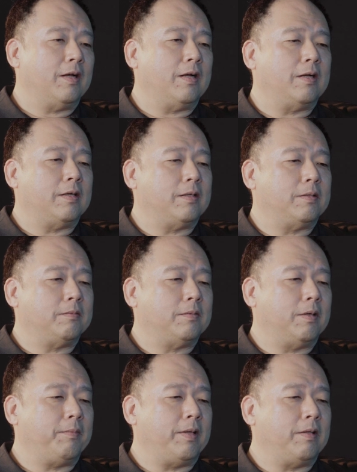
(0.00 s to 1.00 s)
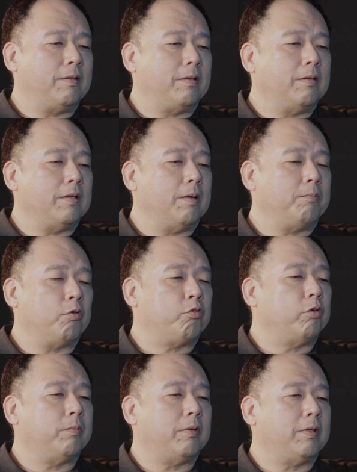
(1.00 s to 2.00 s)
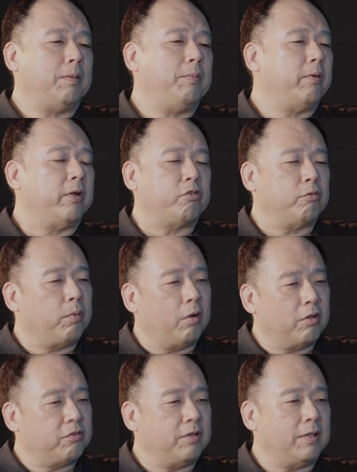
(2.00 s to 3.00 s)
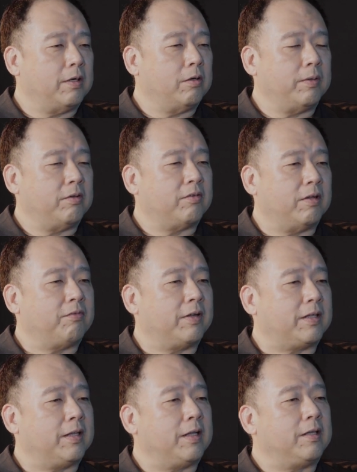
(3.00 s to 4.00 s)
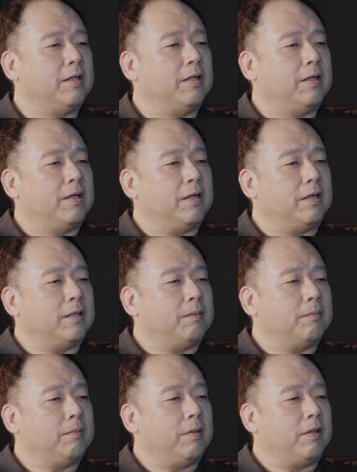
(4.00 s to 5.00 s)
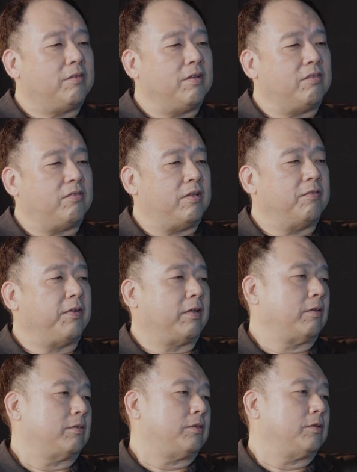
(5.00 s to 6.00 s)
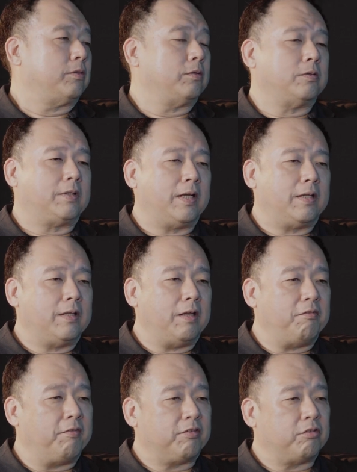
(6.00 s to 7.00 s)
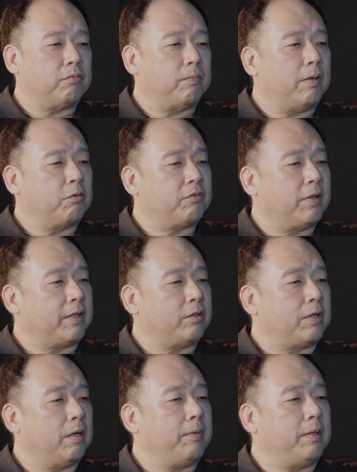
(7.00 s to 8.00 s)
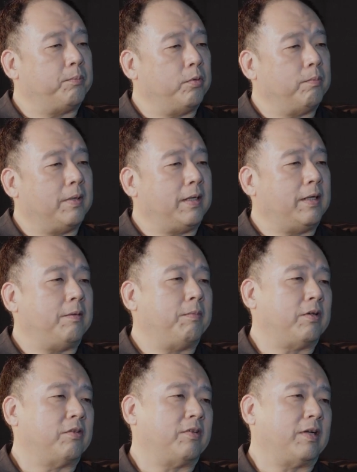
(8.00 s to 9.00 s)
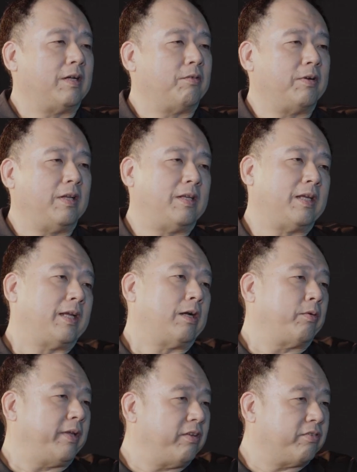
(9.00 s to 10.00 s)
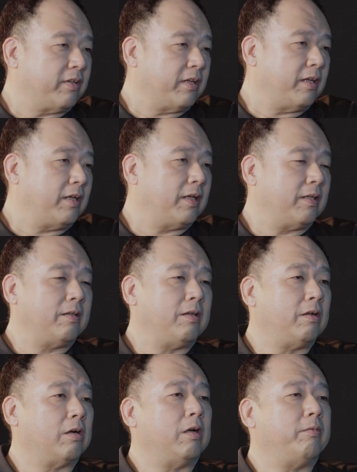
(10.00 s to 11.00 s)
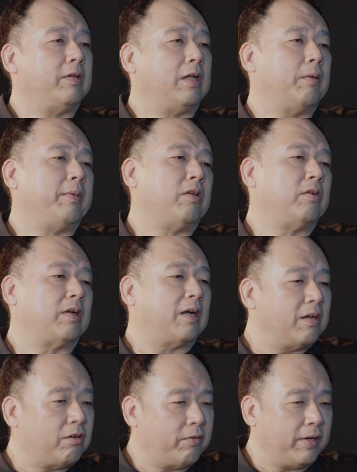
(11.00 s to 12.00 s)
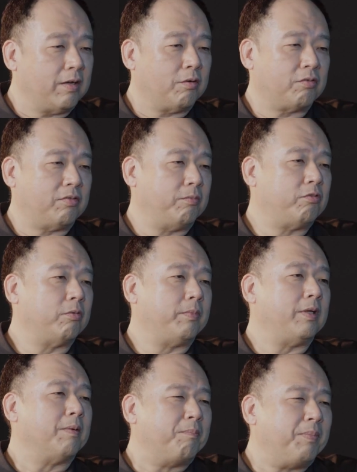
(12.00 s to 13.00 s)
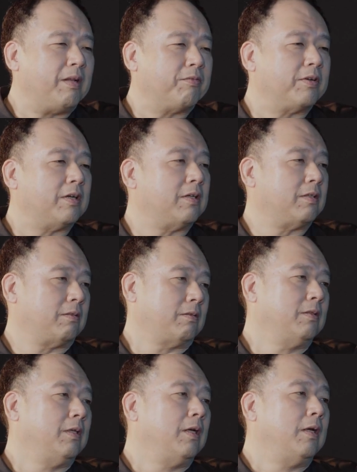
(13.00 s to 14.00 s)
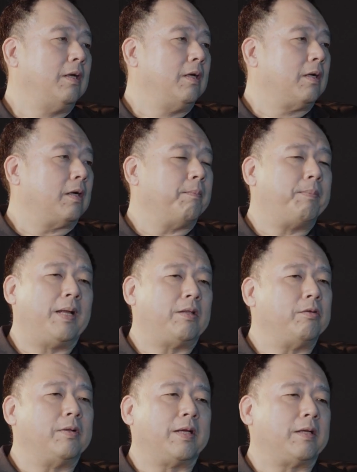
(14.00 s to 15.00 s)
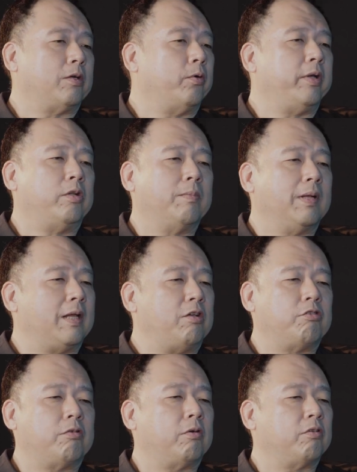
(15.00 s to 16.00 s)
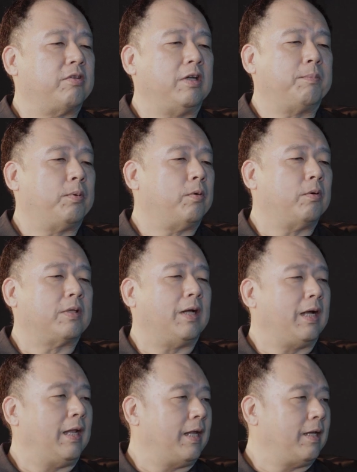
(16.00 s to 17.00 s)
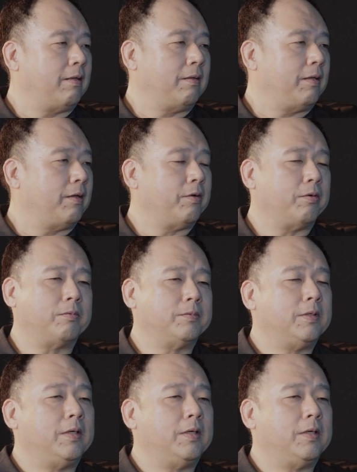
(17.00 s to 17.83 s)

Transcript: Um, I mean, I'm not sure about the immigration policy now and stuff like that. Um, it, it's difficult to get investors from outside to come in and put money in because they can't really take it out easily. And you know, even coming to the country now seems to be a bit of a hurdle. Yeah compared to like going to Malaysia or Singapore or Thailand, yeah. you know.